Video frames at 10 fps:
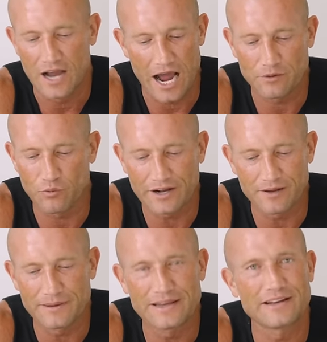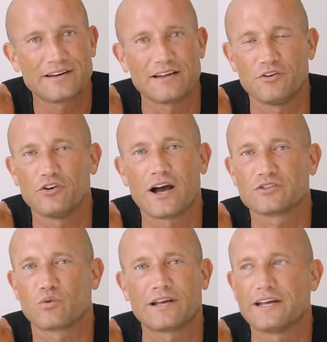I'd recommend if you
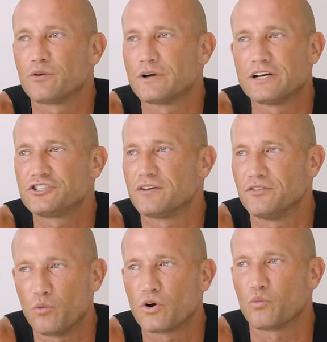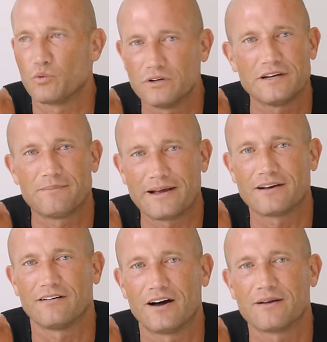guys want to get rich, if you want to really
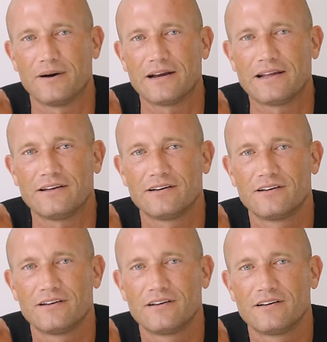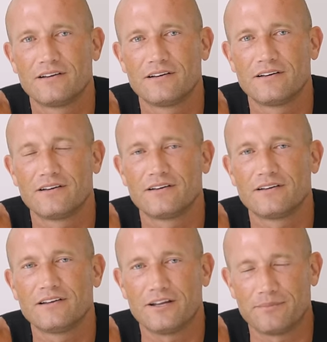make a lot of money,
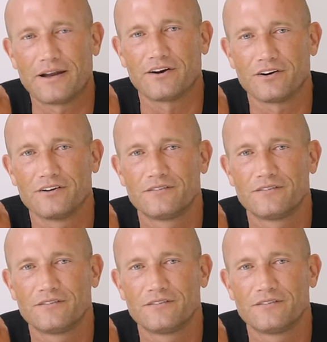get better.